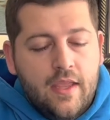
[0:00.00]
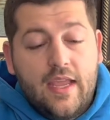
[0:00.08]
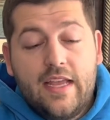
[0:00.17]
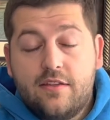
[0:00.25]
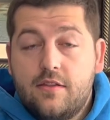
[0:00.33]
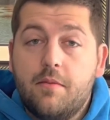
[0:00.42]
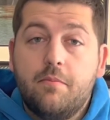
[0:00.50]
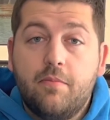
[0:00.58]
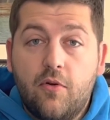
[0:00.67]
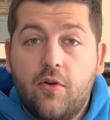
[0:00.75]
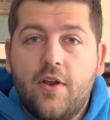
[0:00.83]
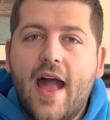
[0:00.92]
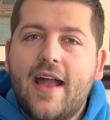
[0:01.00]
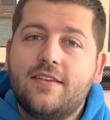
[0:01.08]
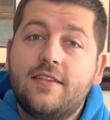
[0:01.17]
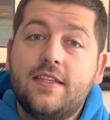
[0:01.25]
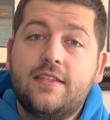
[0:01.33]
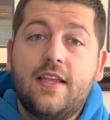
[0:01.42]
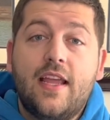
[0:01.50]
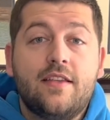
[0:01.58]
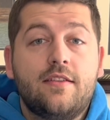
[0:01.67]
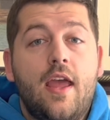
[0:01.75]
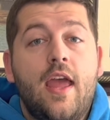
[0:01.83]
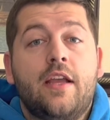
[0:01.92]
is the bore axis
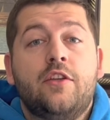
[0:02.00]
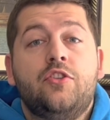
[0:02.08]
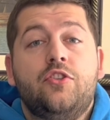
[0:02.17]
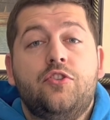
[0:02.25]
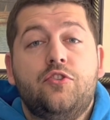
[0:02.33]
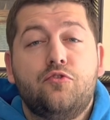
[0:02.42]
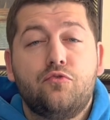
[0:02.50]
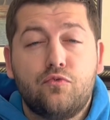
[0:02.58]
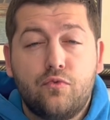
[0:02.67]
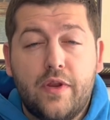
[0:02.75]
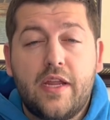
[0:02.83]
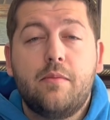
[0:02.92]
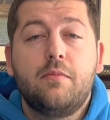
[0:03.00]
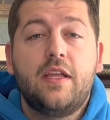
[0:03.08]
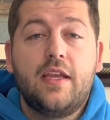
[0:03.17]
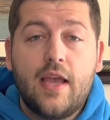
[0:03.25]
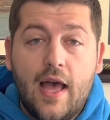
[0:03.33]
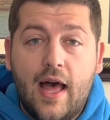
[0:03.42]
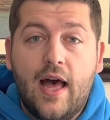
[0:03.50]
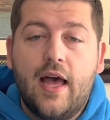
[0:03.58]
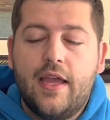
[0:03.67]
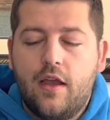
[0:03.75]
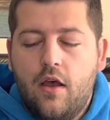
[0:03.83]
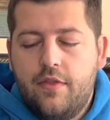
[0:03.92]
is extremely
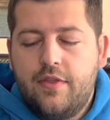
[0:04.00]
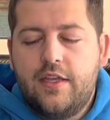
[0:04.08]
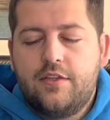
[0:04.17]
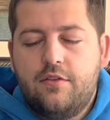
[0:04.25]
high on this.